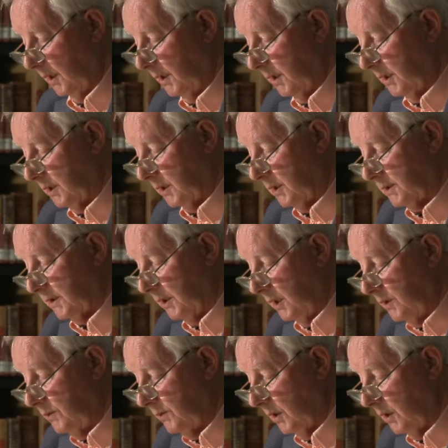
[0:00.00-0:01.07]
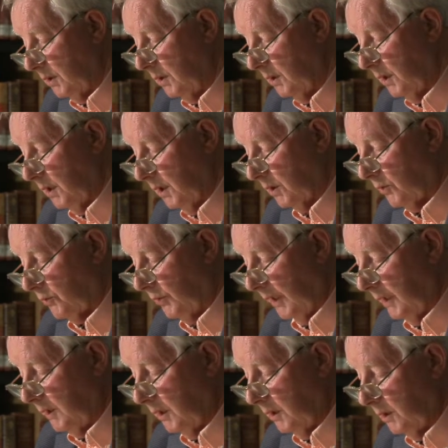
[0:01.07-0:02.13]
In a cathedral
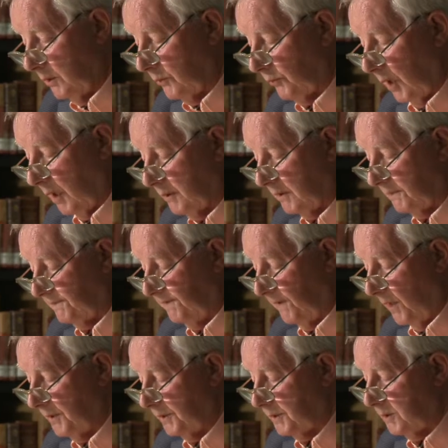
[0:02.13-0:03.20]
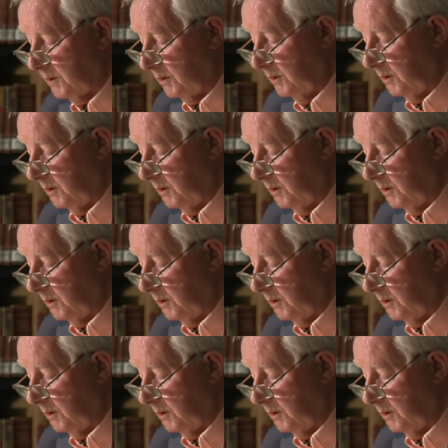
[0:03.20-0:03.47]
cradled round a font